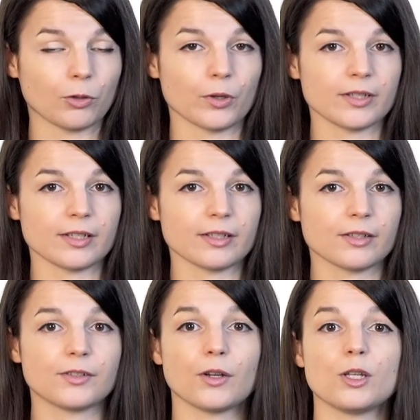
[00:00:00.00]

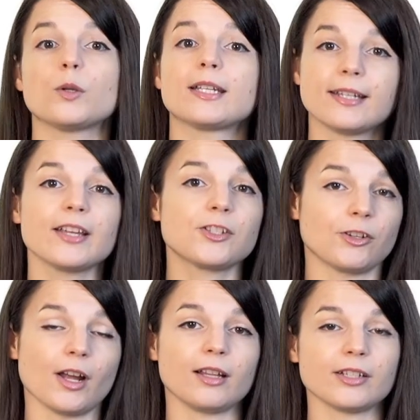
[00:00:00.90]
courses, so you can test
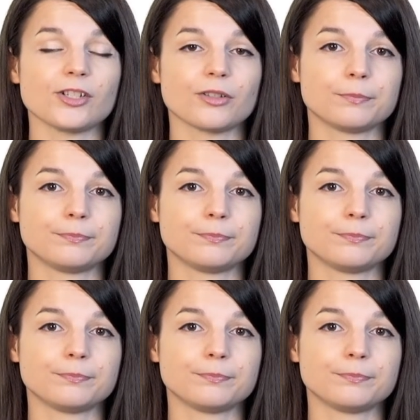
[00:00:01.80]
your knowledge.